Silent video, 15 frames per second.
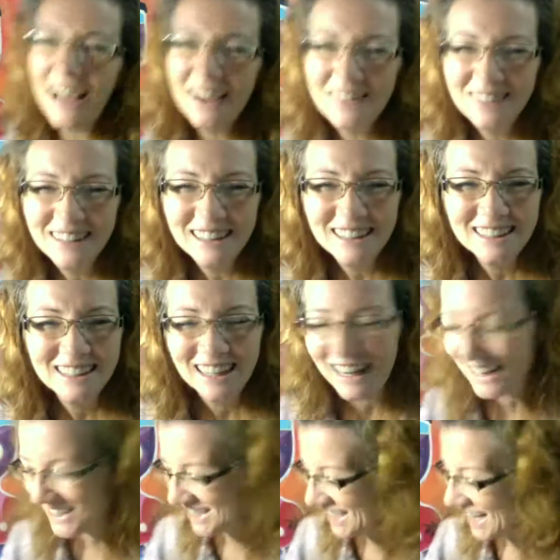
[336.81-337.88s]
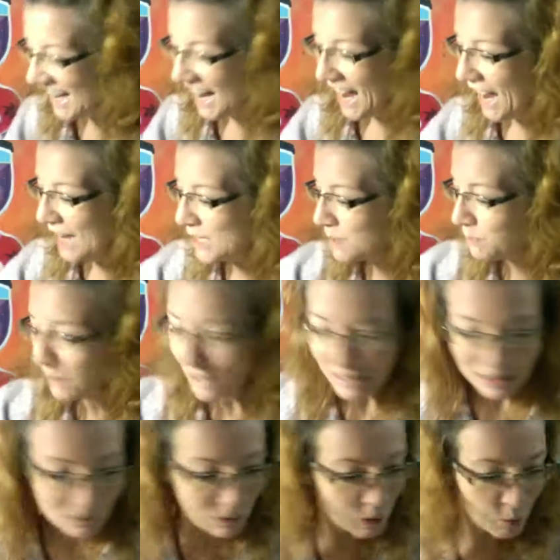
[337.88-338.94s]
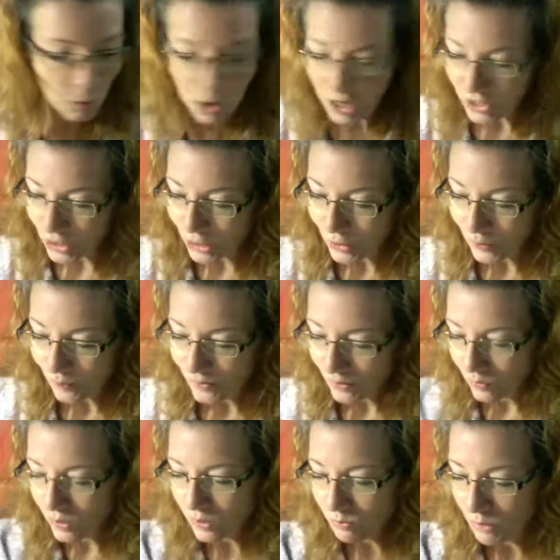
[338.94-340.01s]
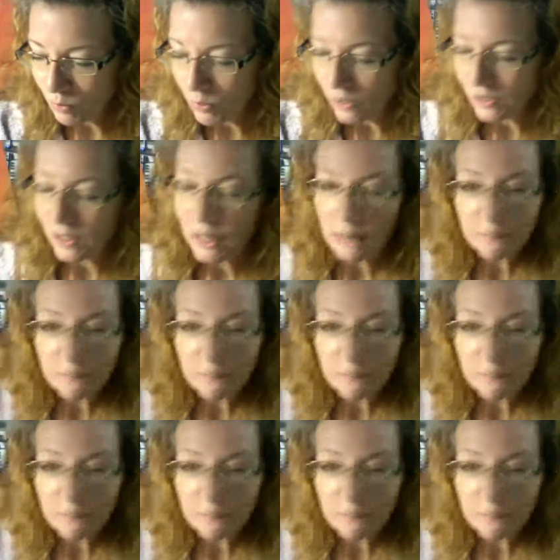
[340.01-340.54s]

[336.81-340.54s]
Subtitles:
Oh my gosh, I sprayed them with water. Where's my water?